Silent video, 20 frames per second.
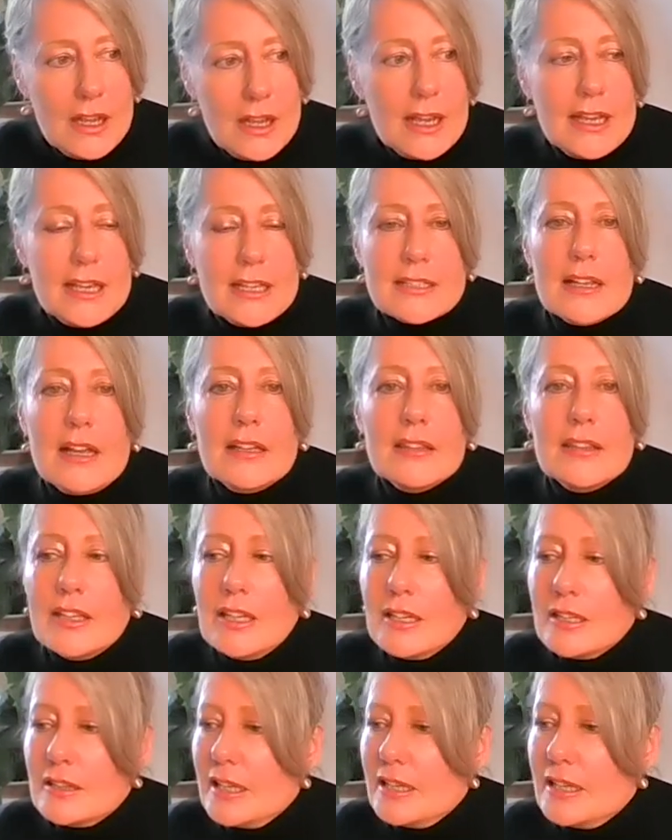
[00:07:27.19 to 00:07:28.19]

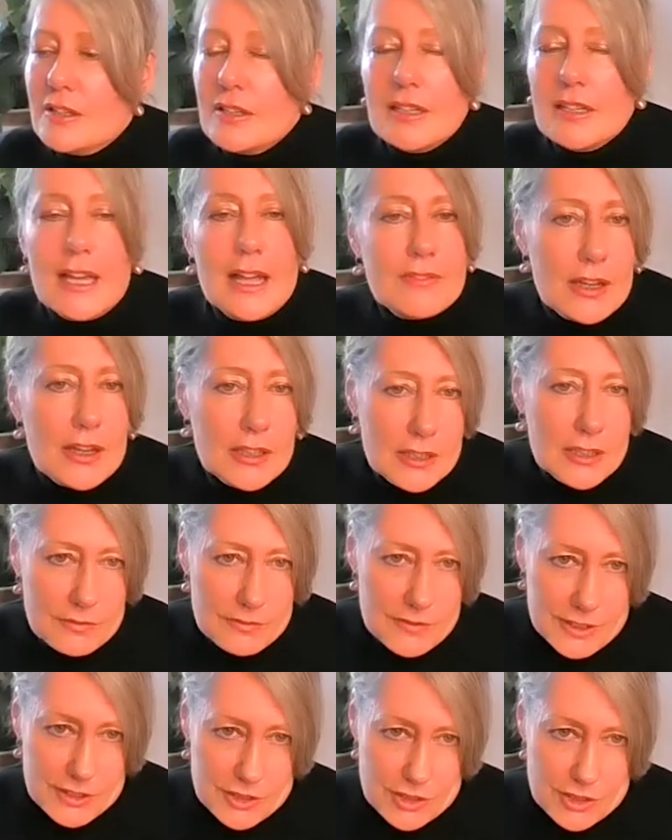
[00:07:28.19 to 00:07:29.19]
They can have
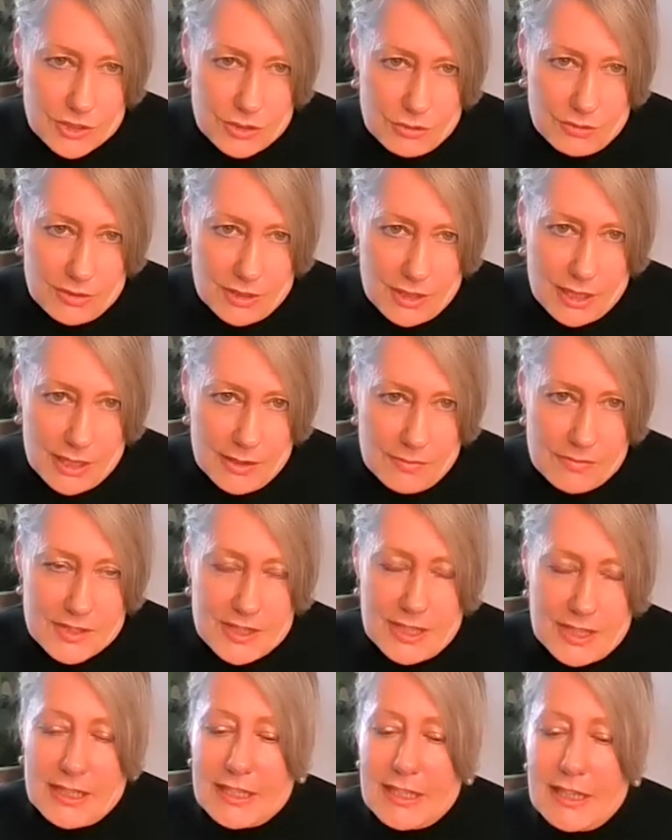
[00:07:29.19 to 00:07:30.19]
unconventional lives.
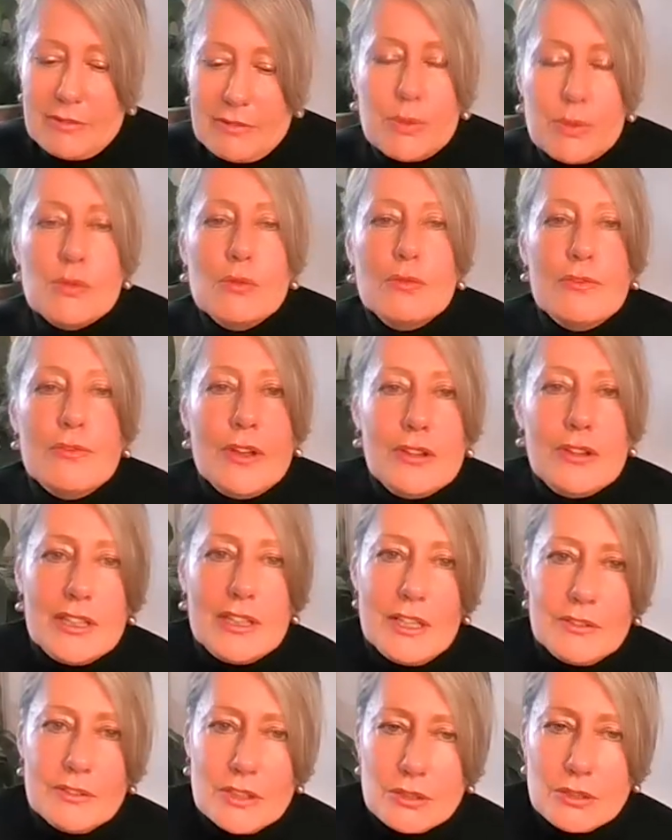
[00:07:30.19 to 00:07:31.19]
They can have
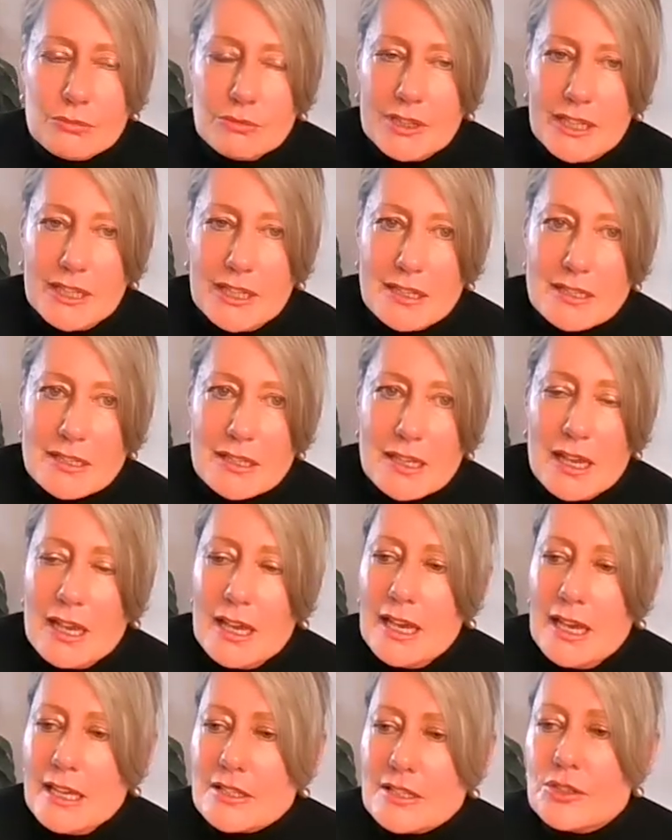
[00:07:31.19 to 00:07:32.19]
portfolio careers.
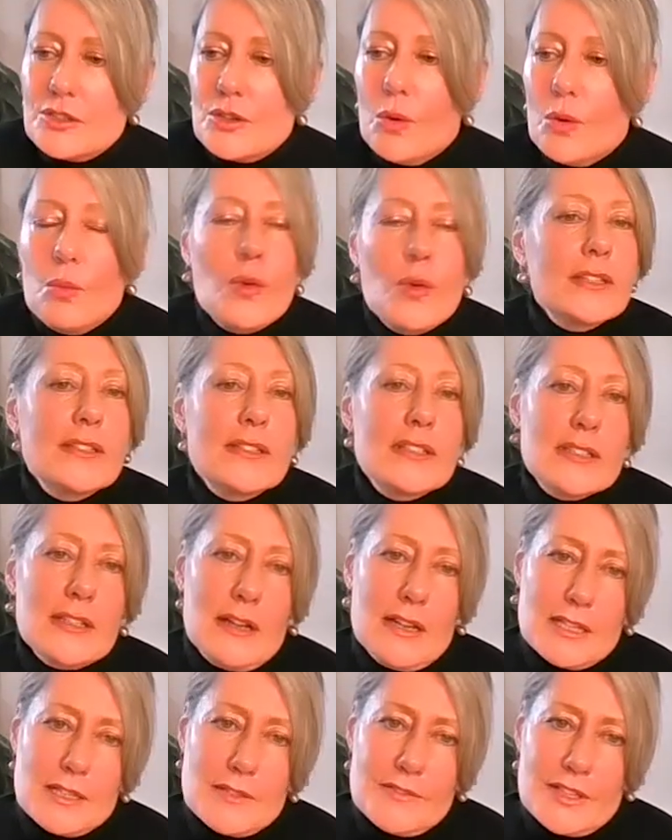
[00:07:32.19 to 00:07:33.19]
It's not one
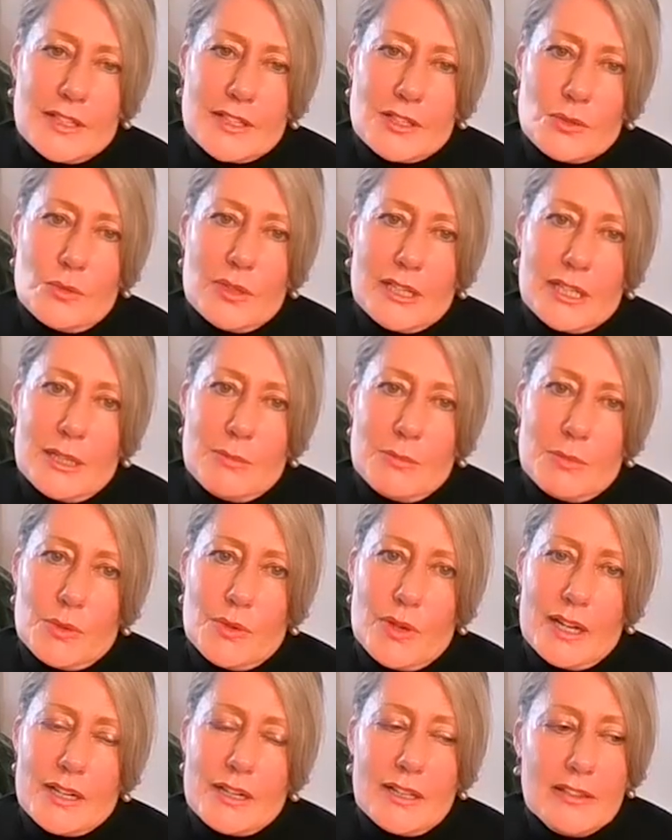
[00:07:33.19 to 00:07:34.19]
size fits all
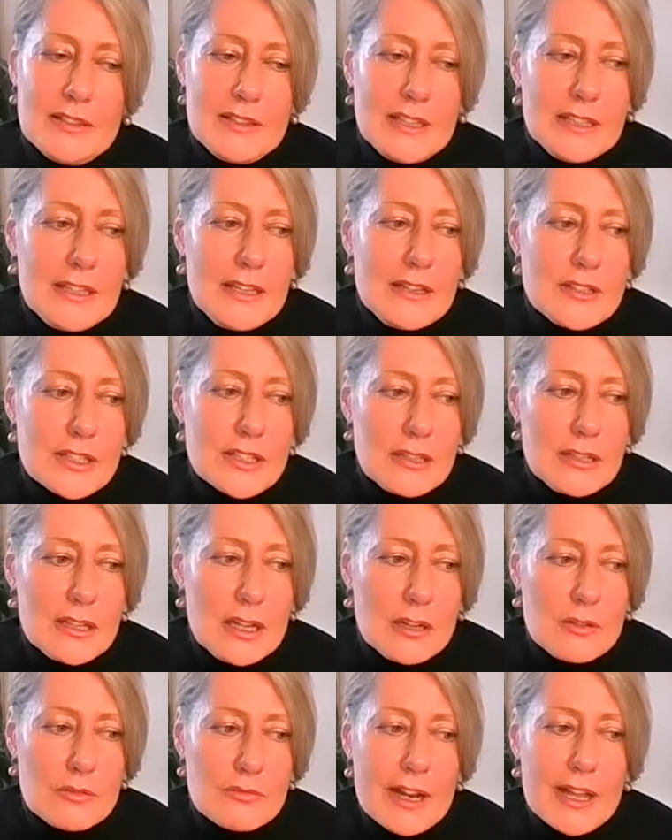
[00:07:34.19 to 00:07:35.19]
anymore. And I think there's
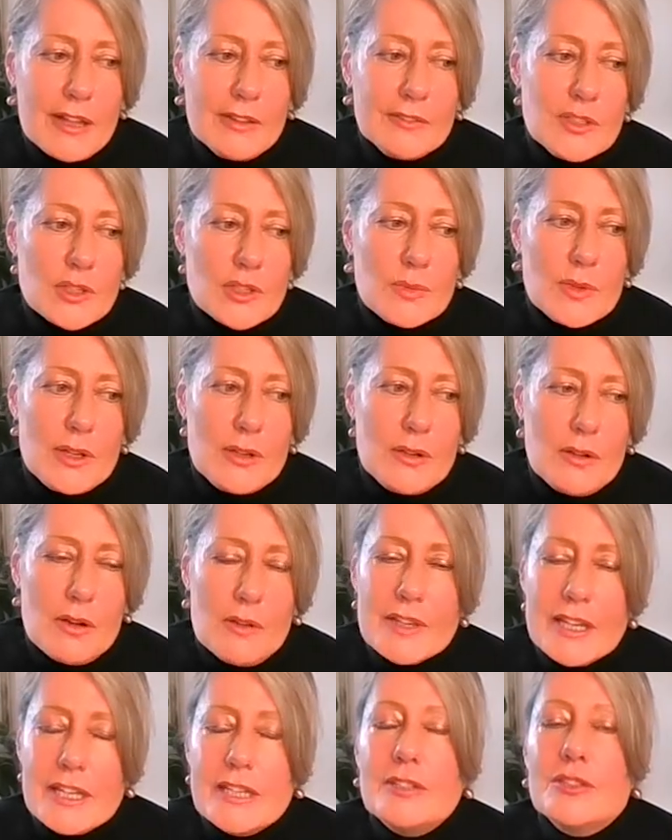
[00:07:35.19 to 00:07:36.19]
a groundswell of
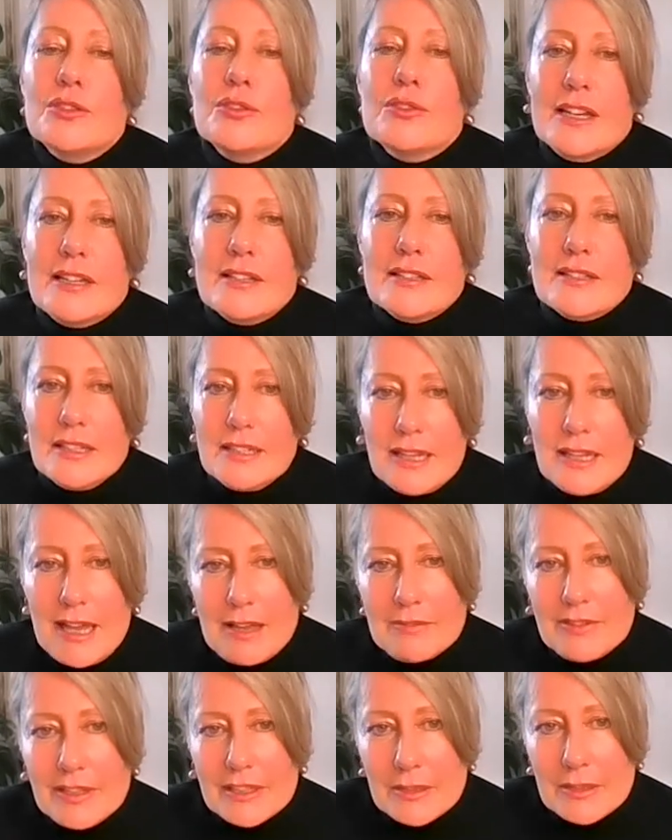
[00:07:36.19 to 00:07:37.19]
interest in
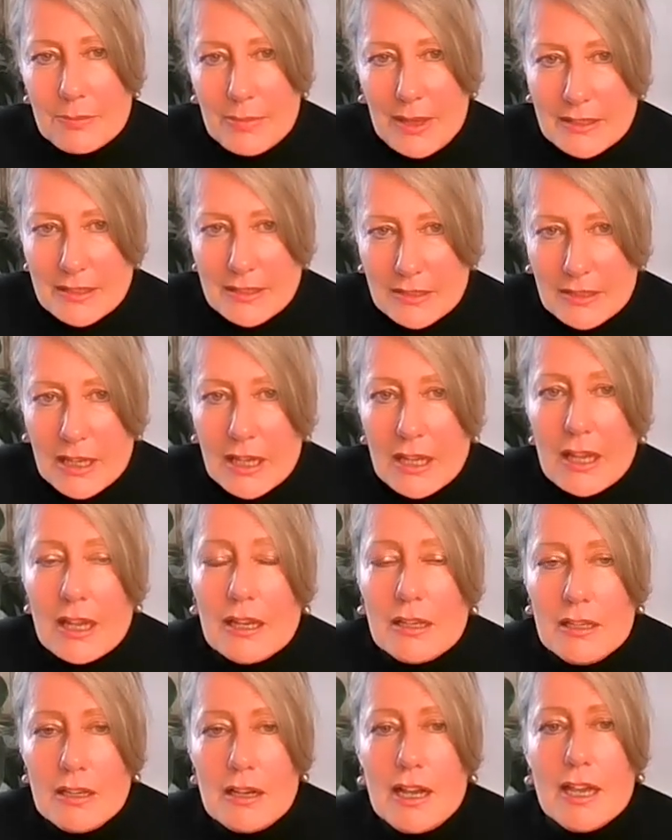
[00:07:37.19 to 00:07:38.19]
having the best
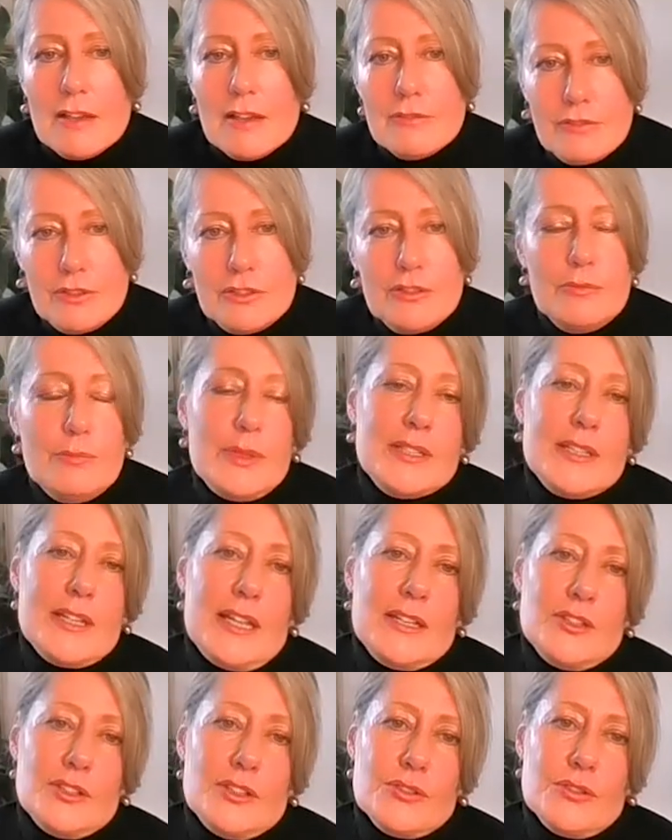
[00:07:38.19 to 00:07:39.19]
life, full of
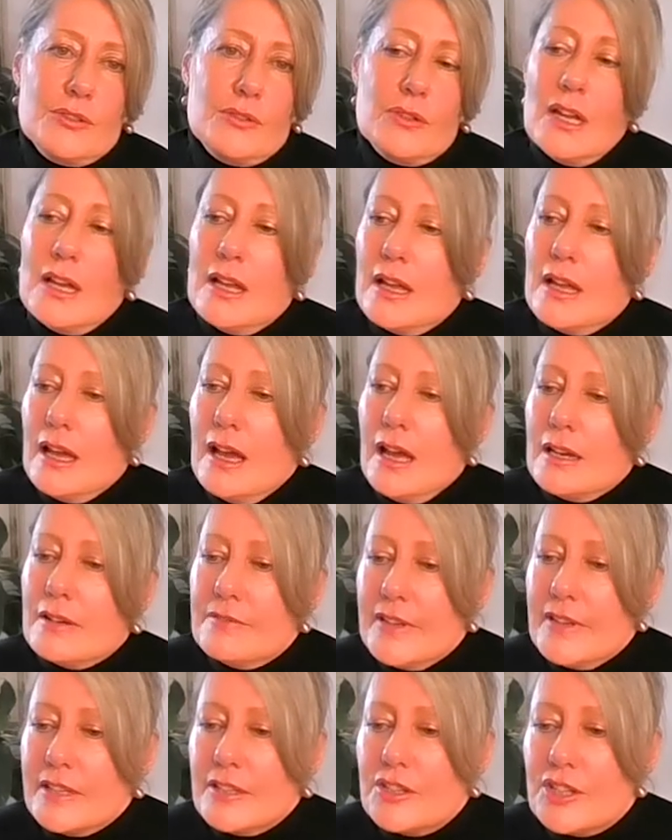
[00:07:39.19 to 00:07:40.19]
potential,
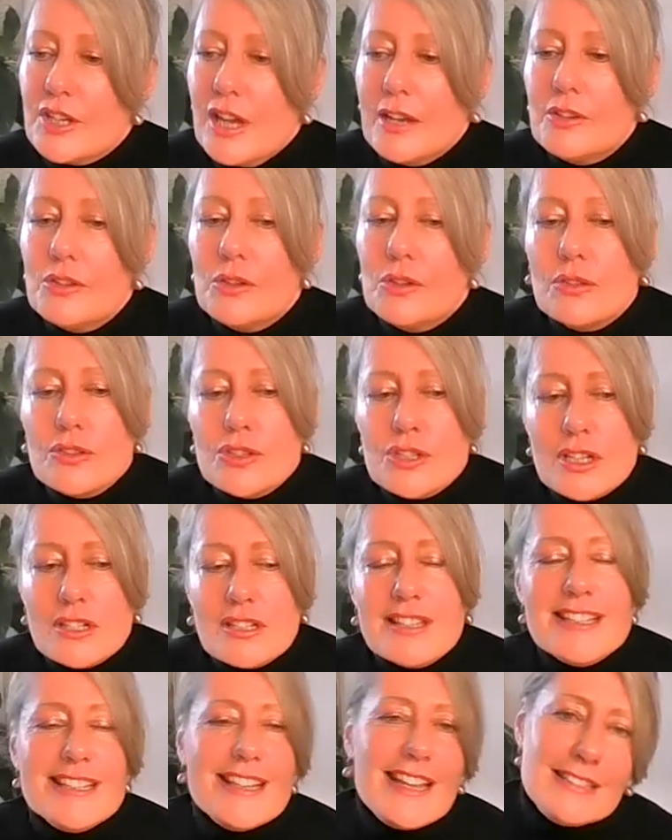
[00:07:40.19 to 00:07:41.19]
adventure, and not
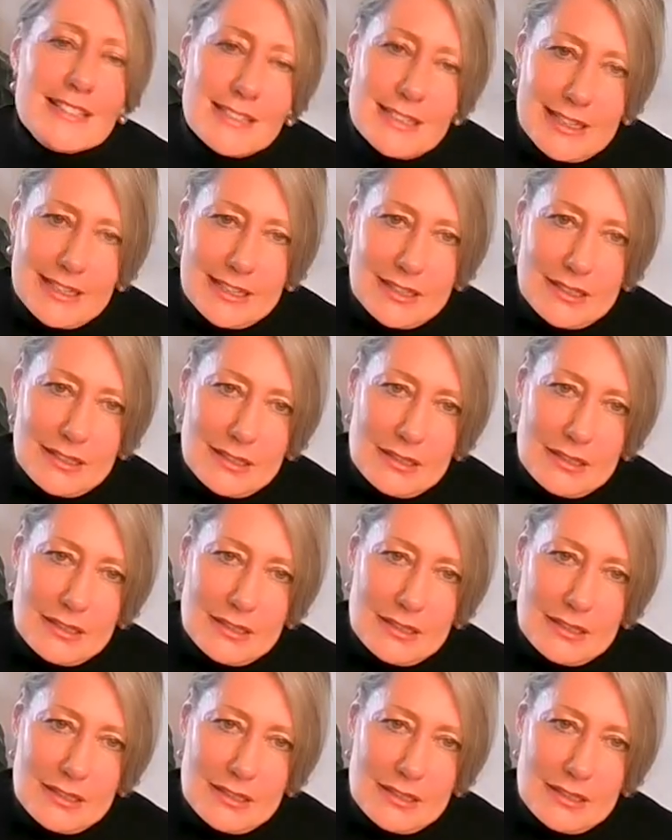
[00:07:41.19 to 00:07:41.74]
just settling.